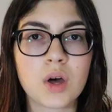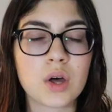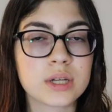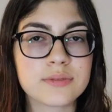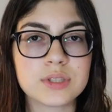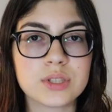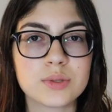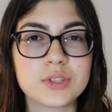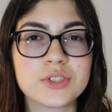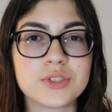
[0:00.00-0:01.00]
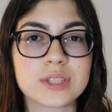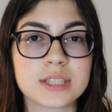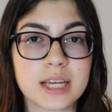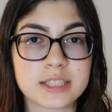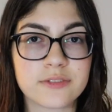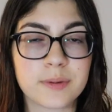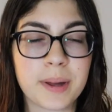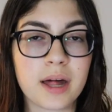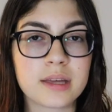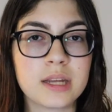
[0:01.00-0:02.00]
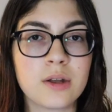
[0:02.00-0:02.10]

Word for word: All you have to do is choose the size of the palette